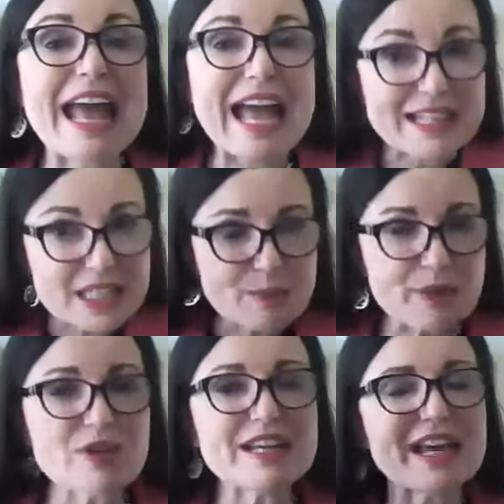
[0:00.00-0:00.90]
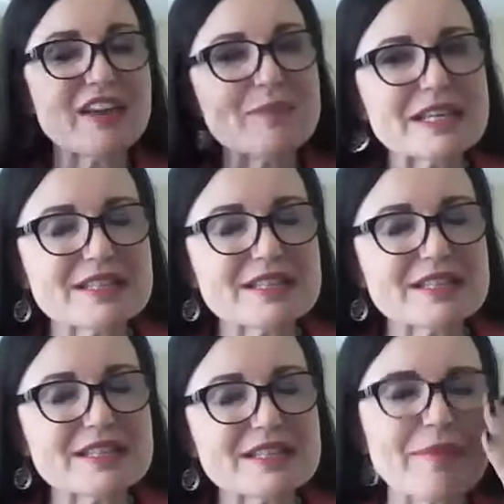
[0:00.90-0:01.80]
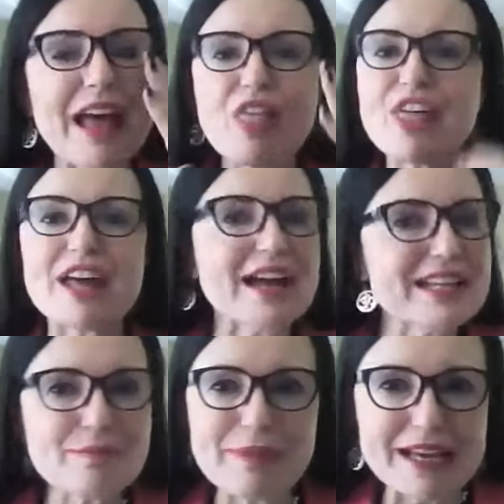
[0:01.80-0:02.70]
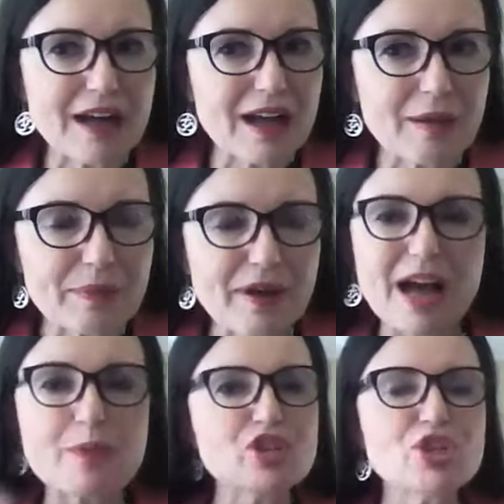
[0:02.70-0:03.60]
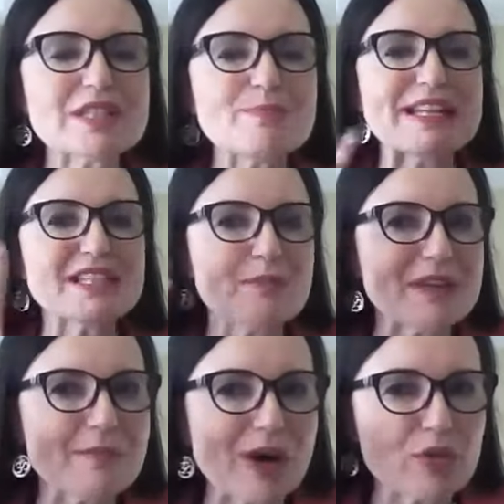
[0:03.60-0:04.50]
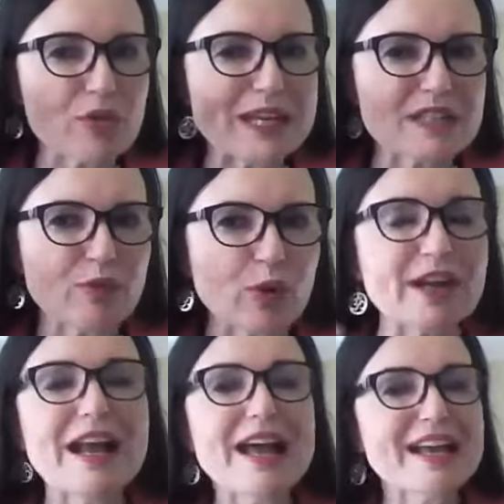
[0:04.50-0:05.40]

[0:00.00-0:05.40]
And Spirit gave me a system that I didn't make up. I was just meant to be the mouthpiece for it.